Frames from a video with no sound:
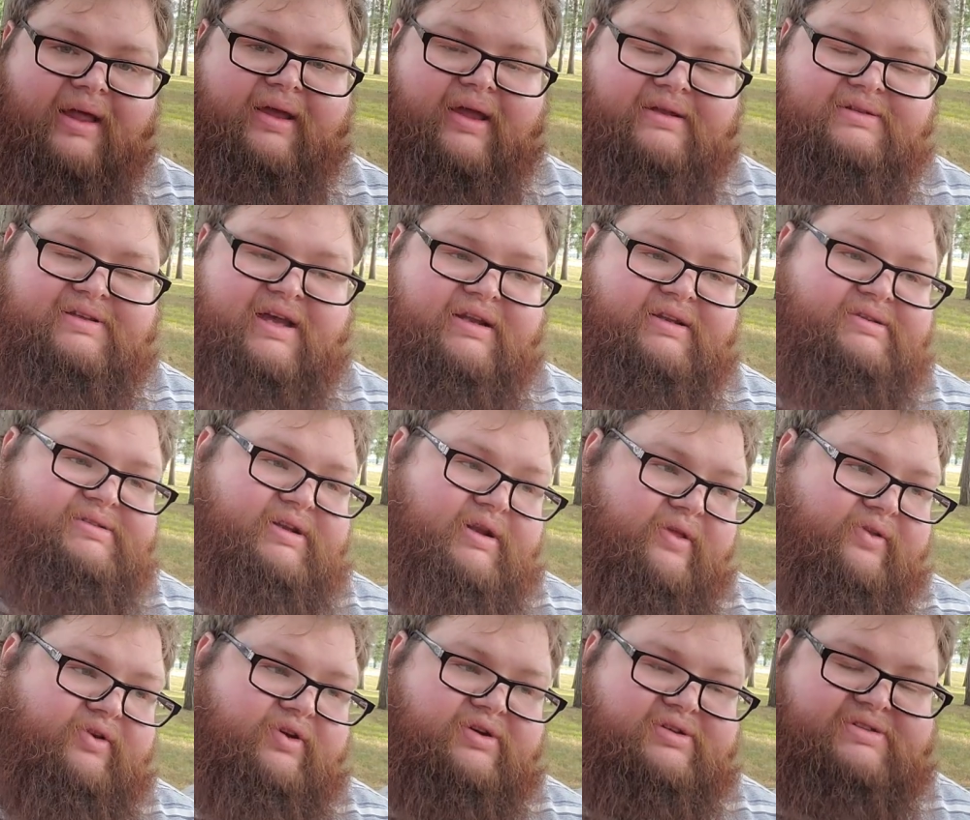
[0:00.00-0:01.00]
Intent is
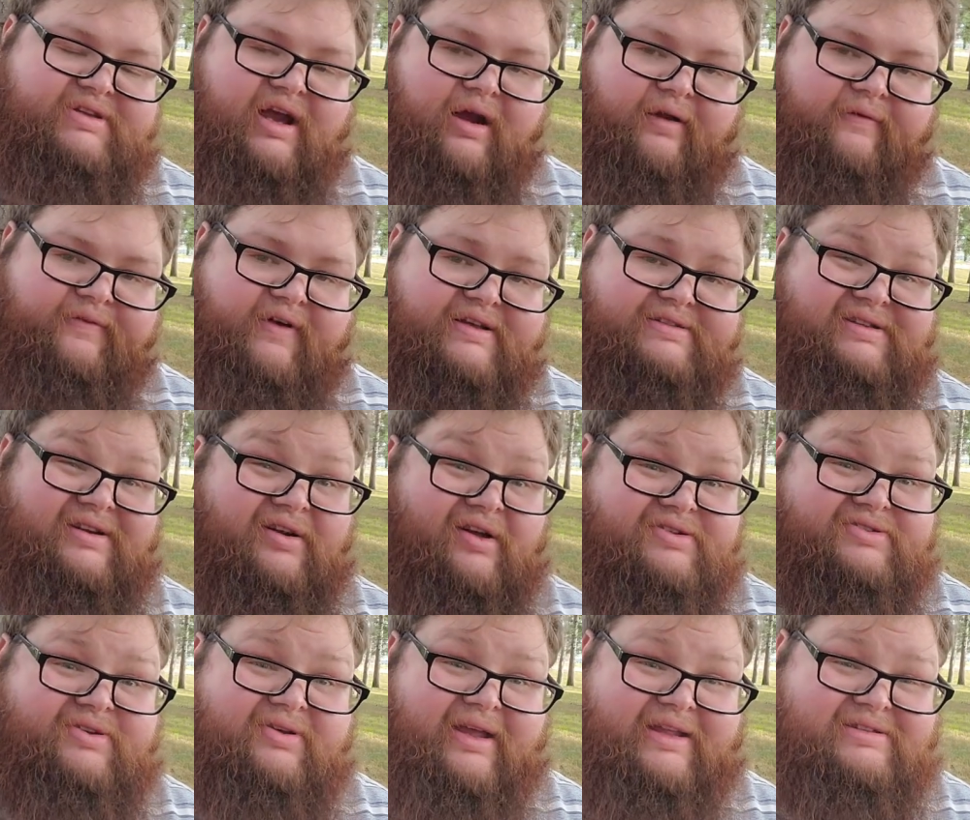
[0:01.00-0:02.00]
another good sacrifice, and it
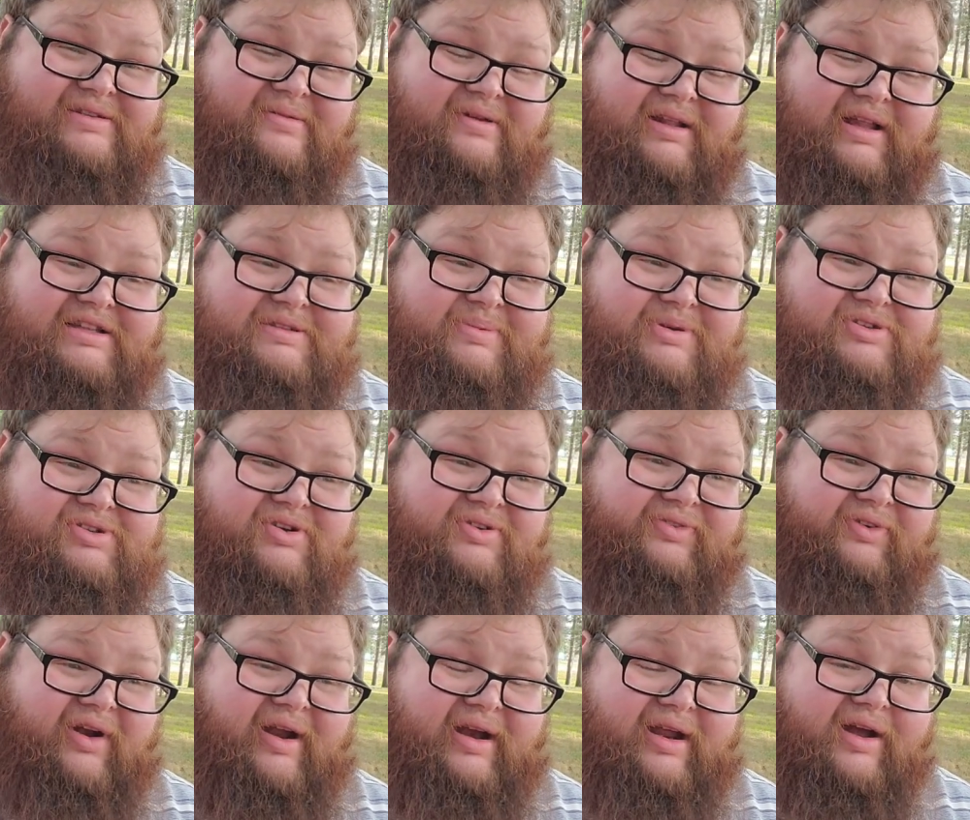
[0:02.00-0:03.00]
also lets me search
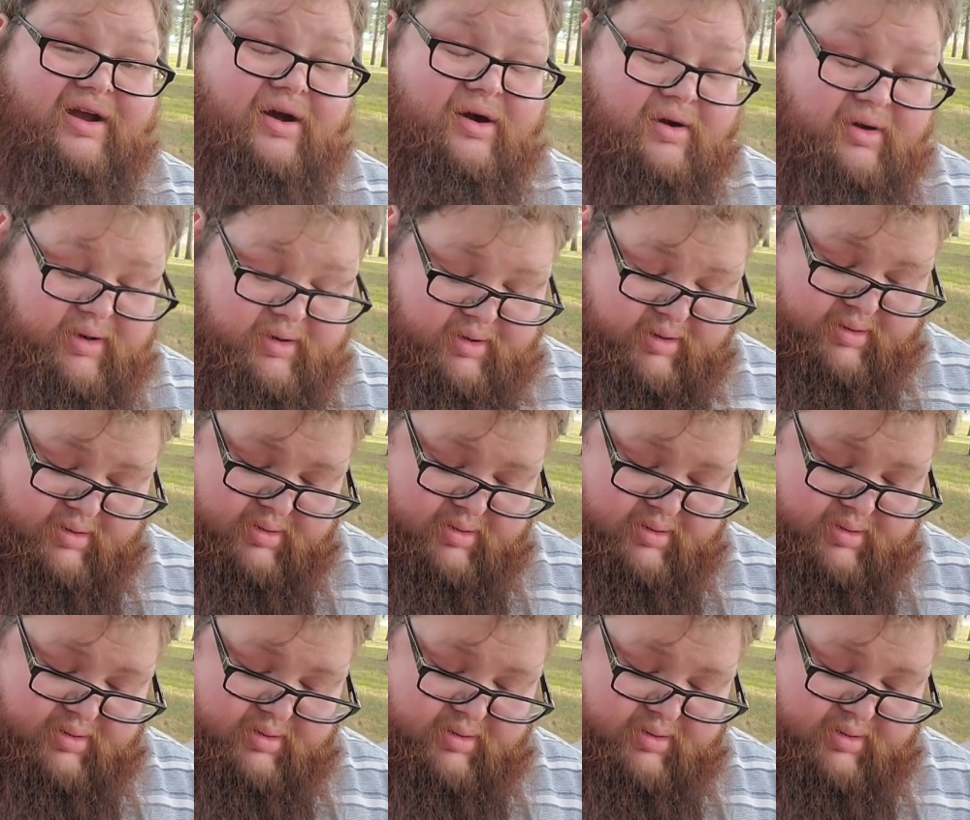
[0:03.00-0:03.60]
for any card.